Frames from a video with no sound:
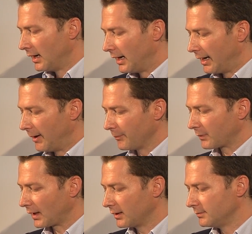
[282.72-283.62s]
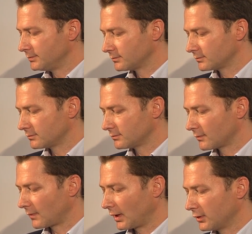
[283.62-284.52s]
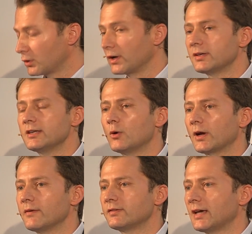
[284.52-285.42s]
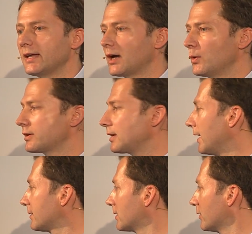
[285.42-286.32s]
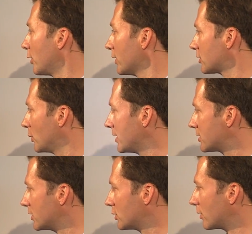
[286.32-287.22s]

To continue what I've said, I would ask the first question to